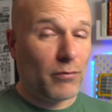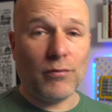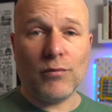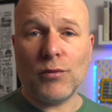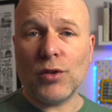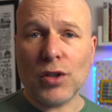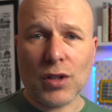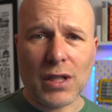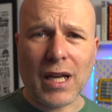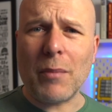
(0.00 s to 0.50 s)

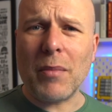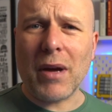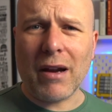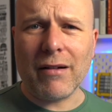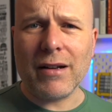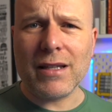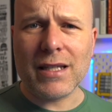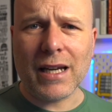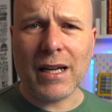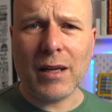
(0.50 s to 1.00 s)
just get better
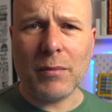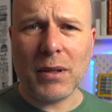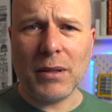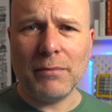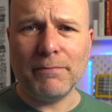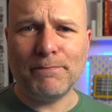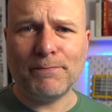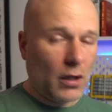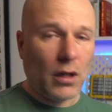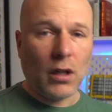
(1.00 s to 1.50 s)
at typing.
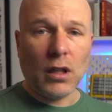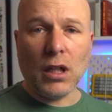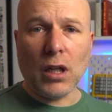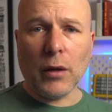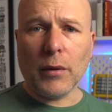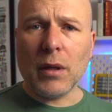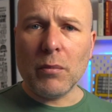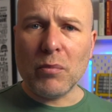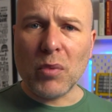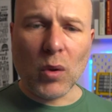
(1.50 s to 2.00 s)
You know,
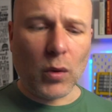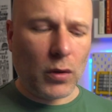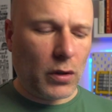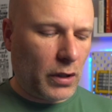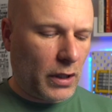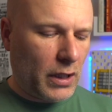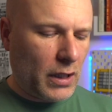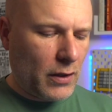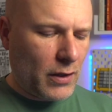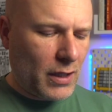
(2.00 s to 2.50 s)
and
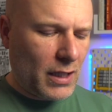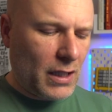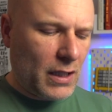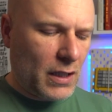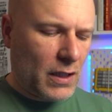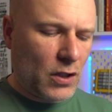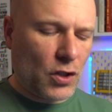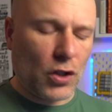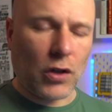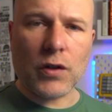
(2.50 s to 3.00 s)
importantly, these
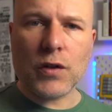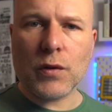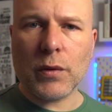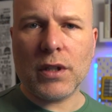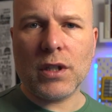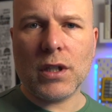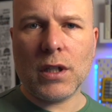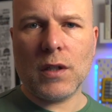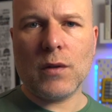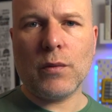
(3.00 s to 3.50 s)
choc
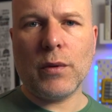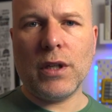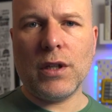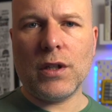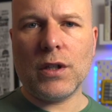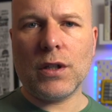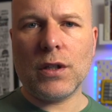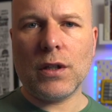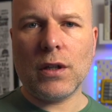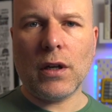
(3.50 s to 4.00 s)
switches,
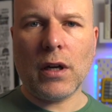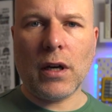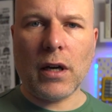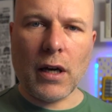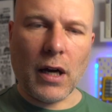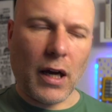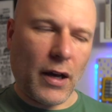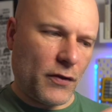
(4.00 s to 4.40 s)
which I've